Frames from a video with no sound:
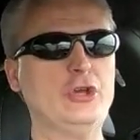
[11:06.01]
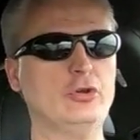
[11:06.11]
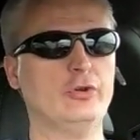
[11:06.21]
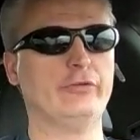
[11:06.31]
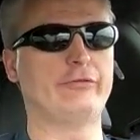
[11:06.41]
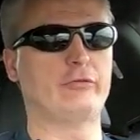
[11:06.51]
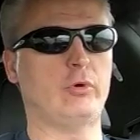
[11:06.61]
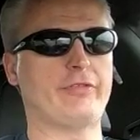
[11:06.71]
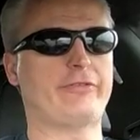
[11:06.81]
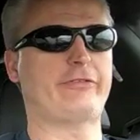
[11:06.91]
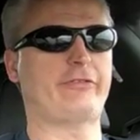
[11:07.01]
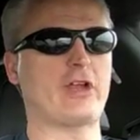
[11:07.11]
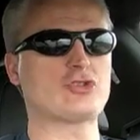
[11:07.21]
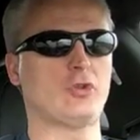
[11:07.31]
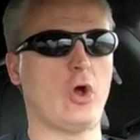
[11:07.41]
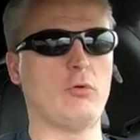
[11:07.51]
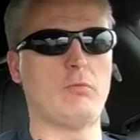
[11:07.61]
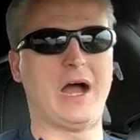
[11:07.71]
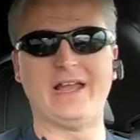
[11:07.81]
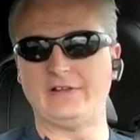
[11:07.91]
used with such low
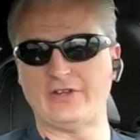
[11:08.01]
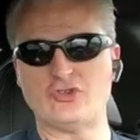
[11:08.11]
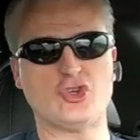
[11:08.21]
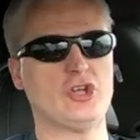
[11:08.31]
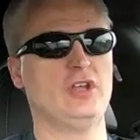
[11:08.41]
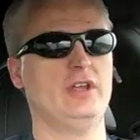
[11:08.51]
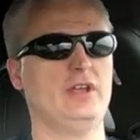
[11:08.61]
mileage.